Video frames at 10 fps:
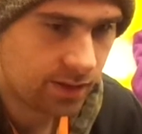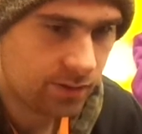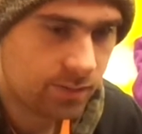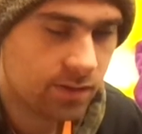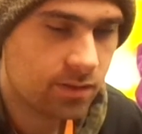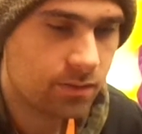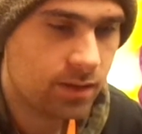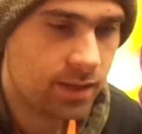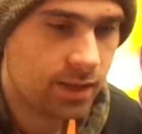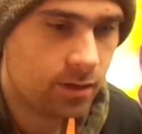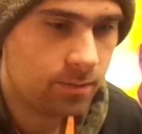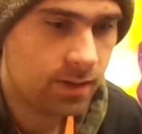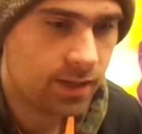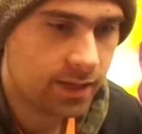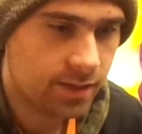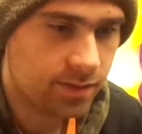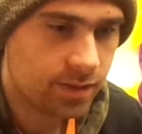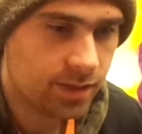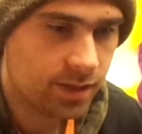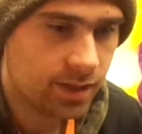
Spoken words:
was the one that helped me at AAC,